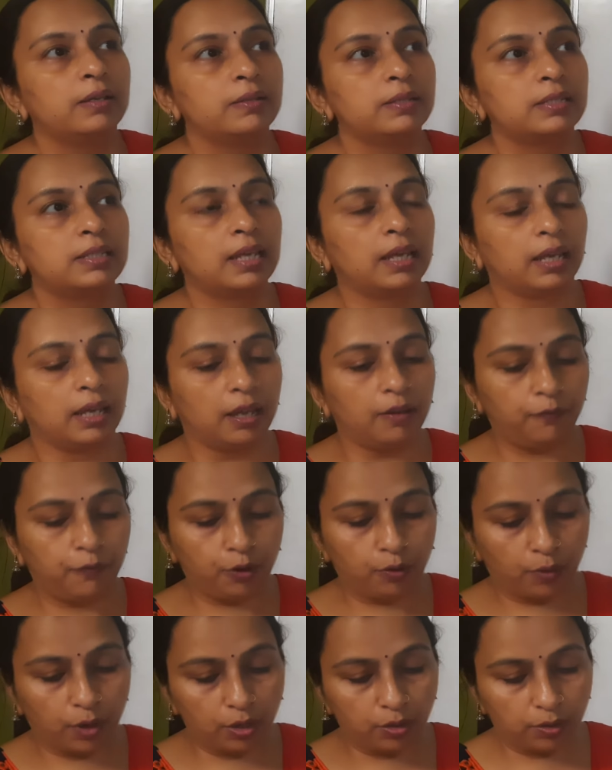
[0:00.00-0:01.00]
See, if you
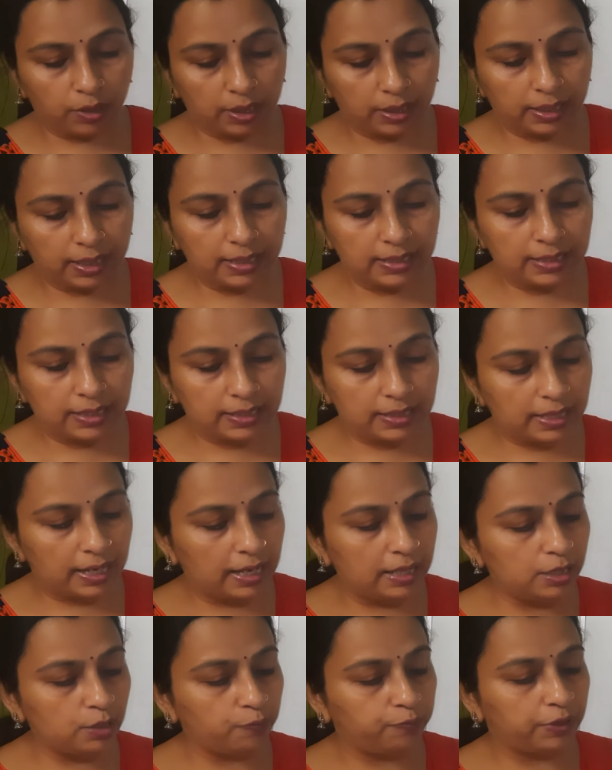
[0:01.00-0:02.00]
want to increase the
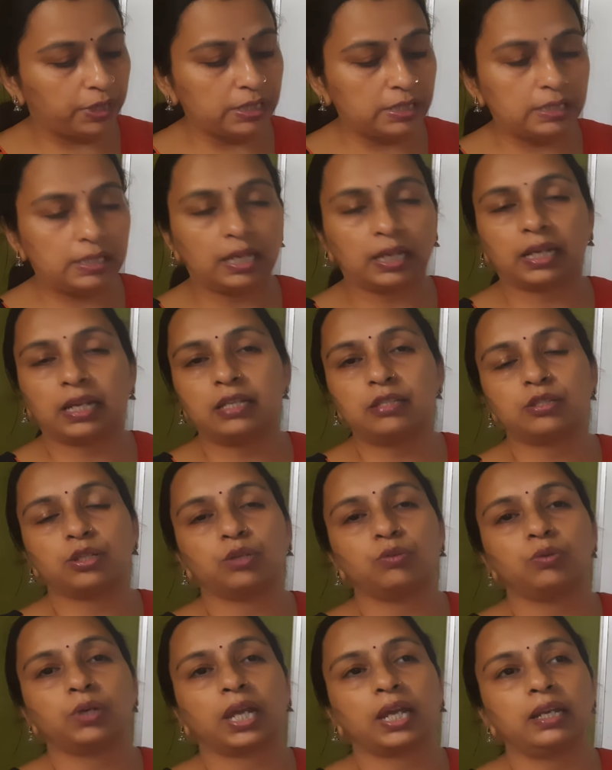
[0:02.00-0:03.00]
sales, first thing is
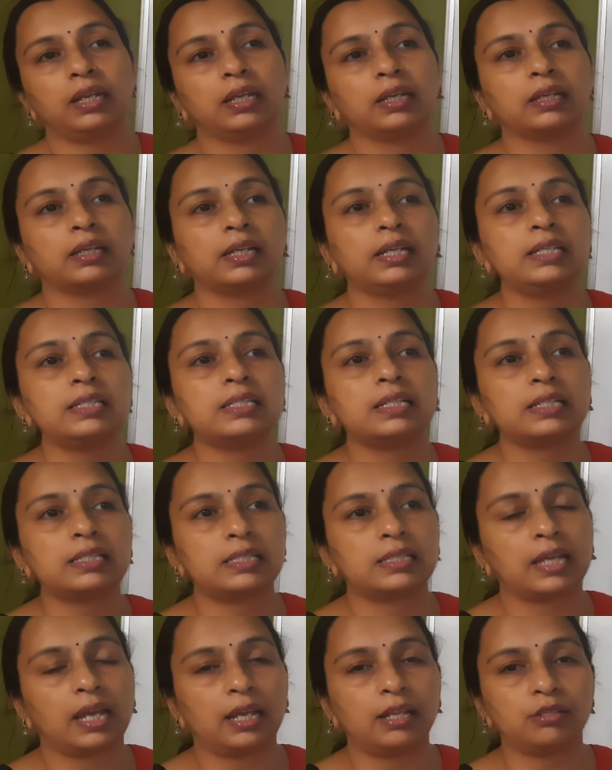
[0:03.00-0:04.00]
you can increase the
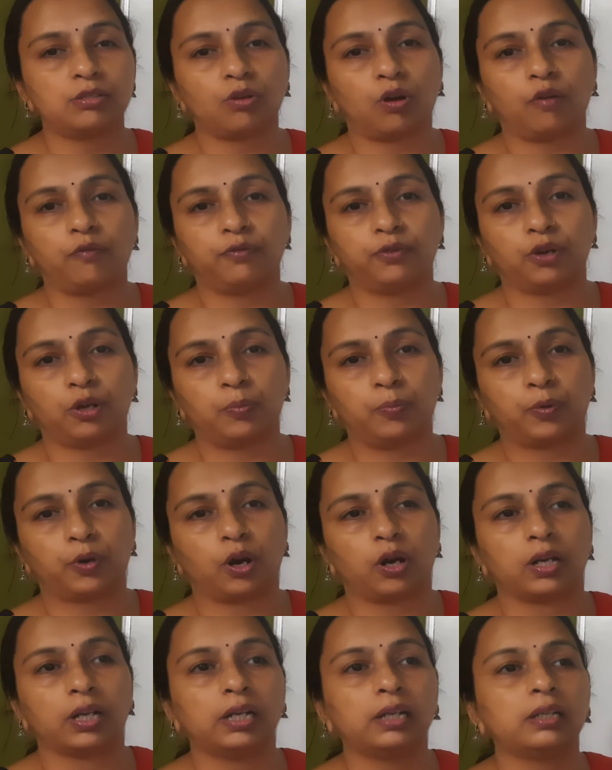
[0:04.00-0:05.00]
sales of your
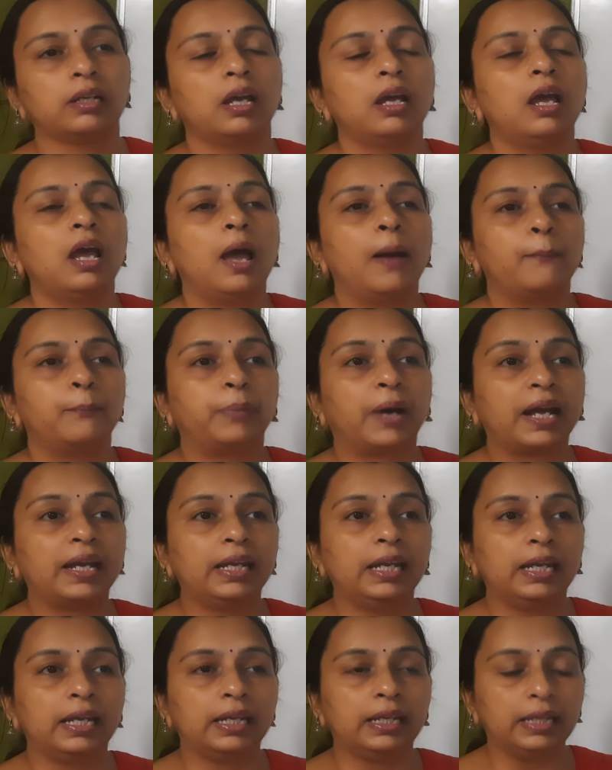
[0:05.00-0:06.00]
product
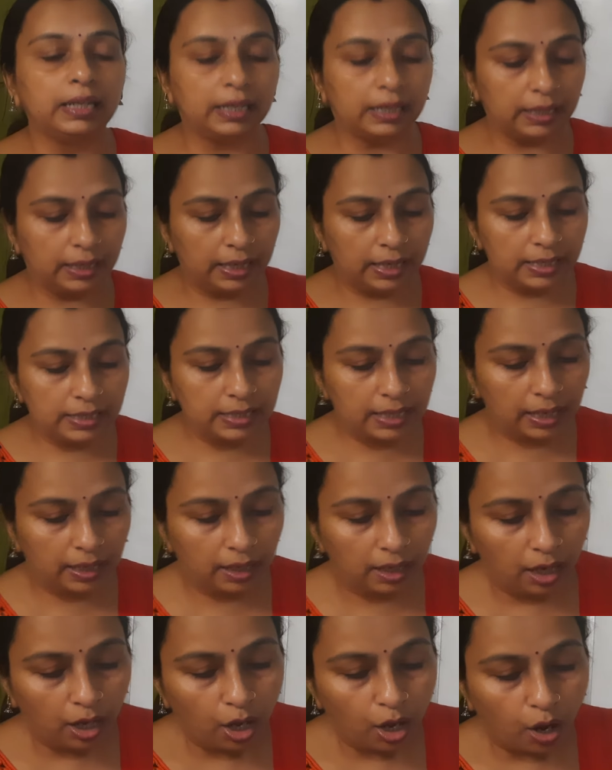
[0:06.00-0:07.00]
by
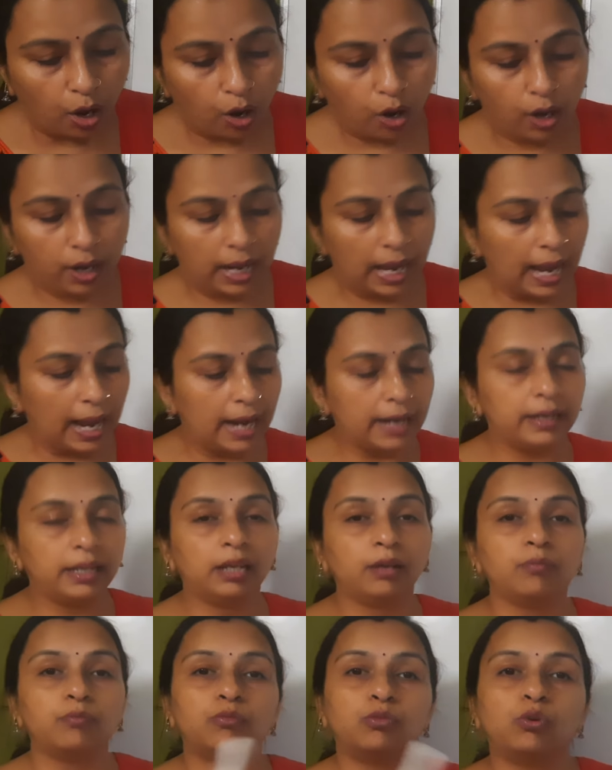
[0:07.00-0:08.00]
increasing or
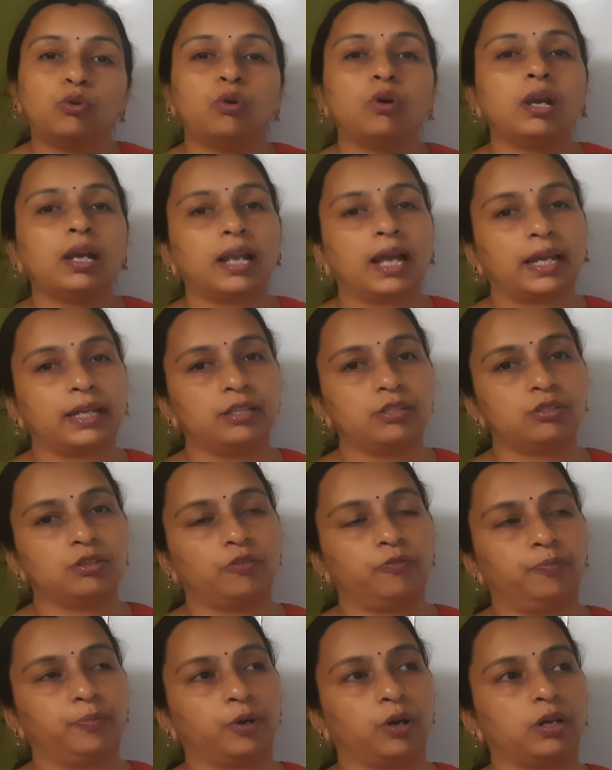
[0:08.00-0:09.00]
adding more lines
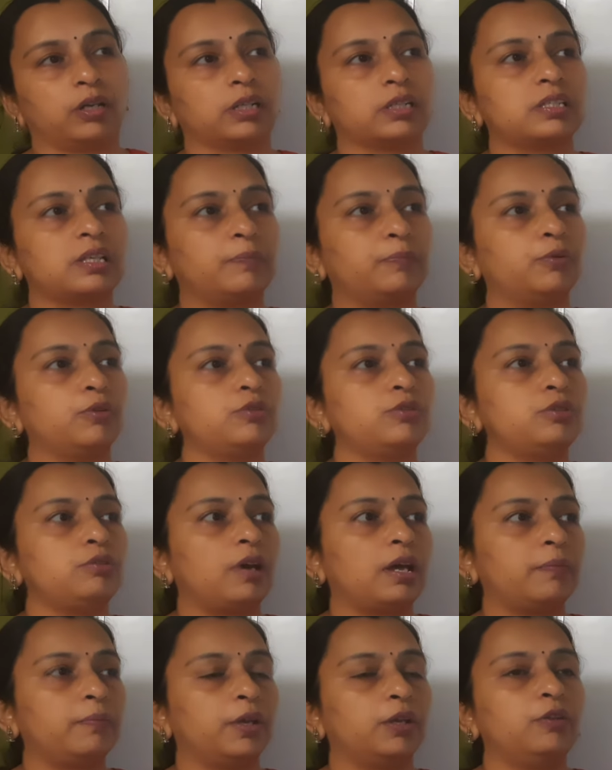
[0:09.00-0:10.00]
of product. Suppose you
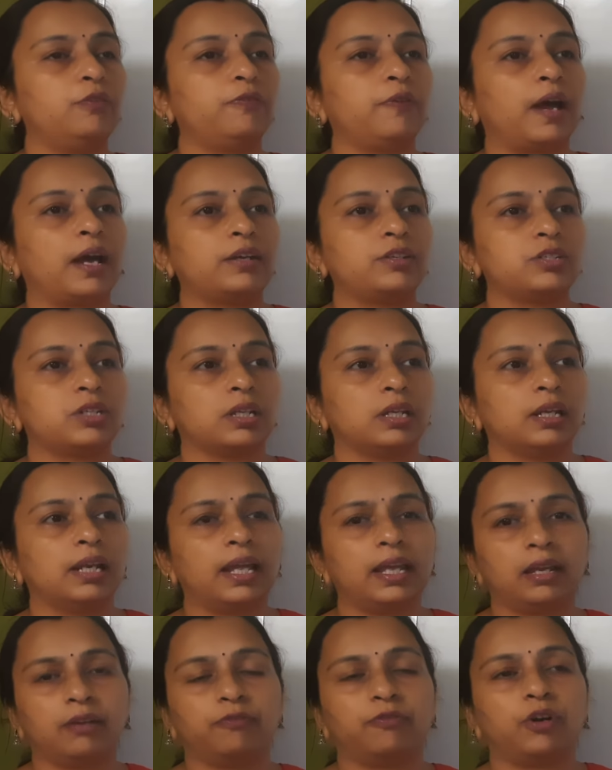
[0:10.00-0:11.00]
are manufacturing,
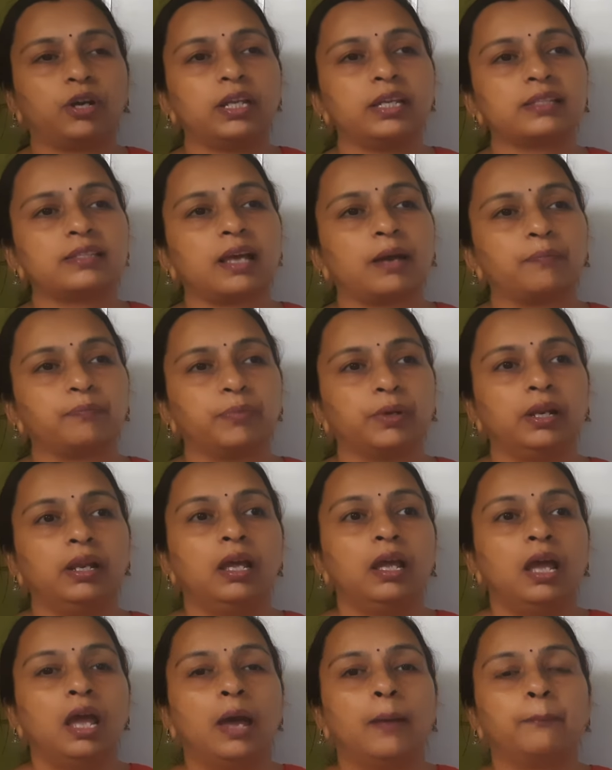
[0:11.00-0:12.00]
like for example,
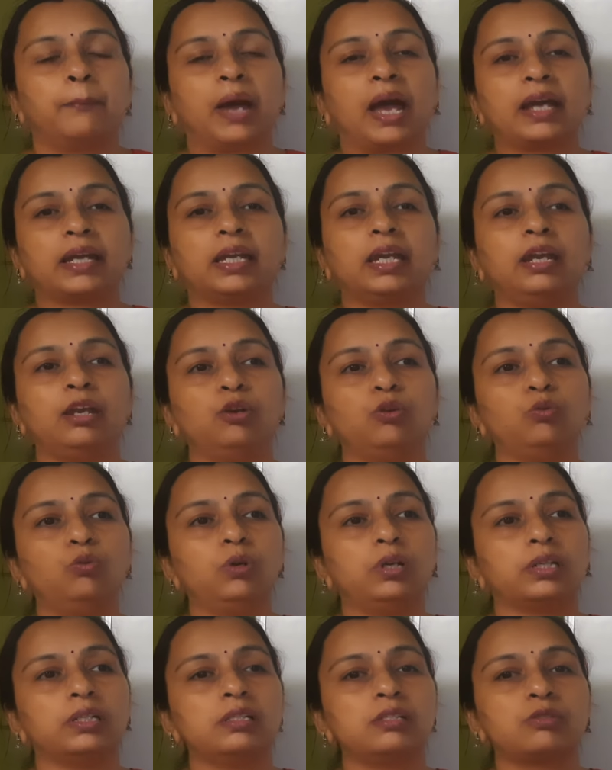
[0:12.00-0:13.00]
Maggi
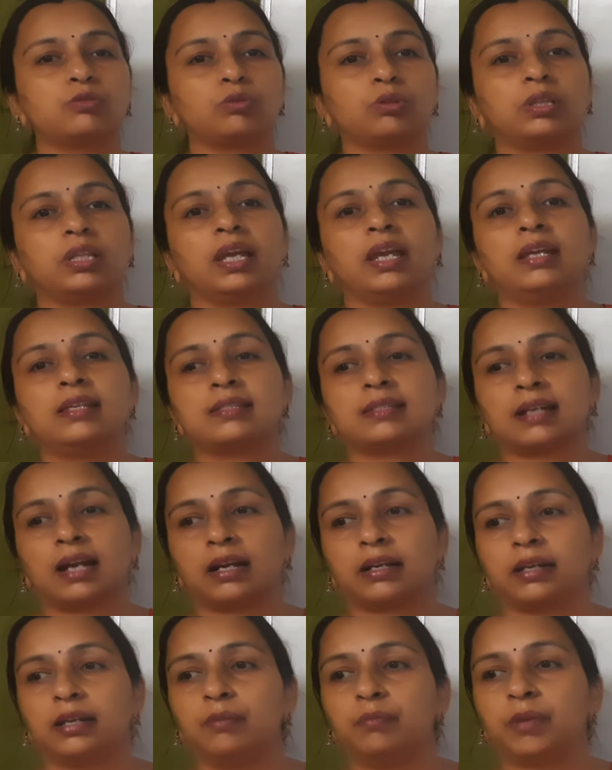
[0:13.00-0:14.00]
noodles, so they
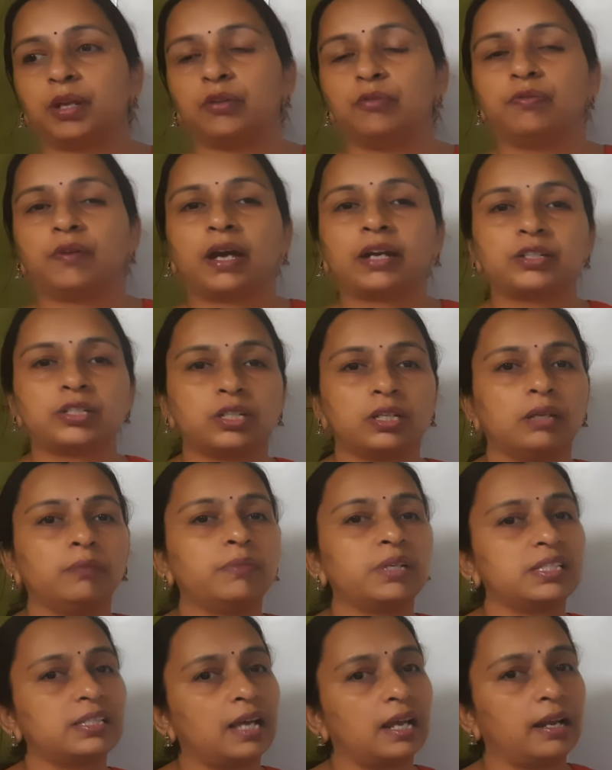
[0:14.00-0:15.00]
started manufacturing
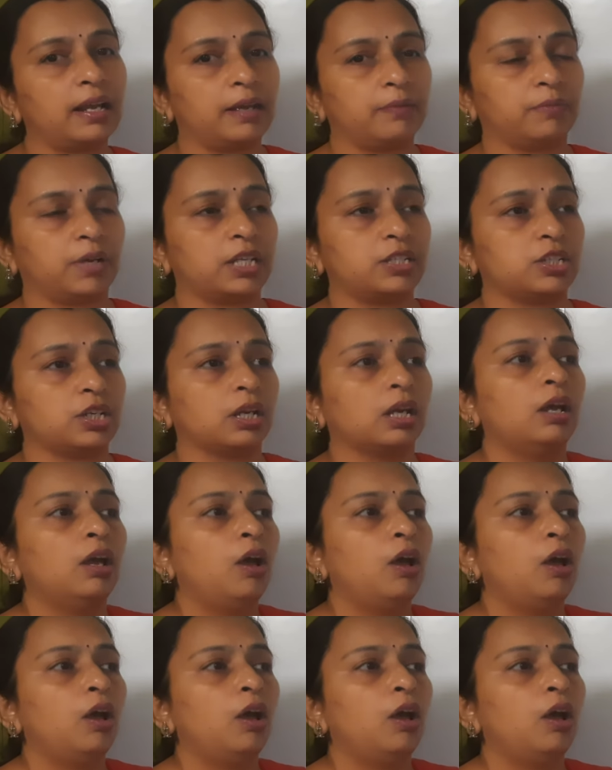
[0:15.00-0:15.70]
masala Maggi.